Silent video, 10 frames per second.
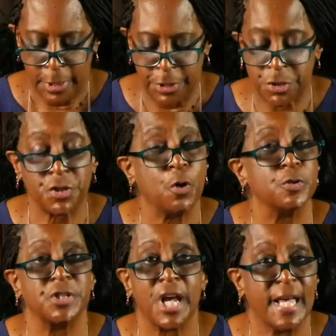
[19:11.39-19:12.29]
The
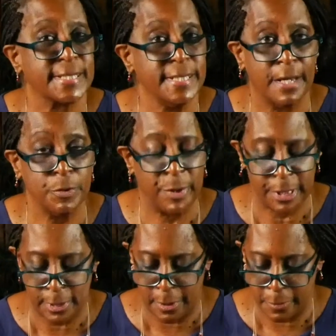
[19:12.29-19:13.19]
church has never
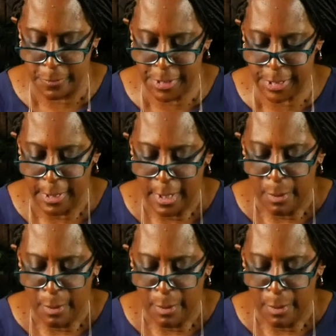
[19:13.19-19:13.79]
been closed,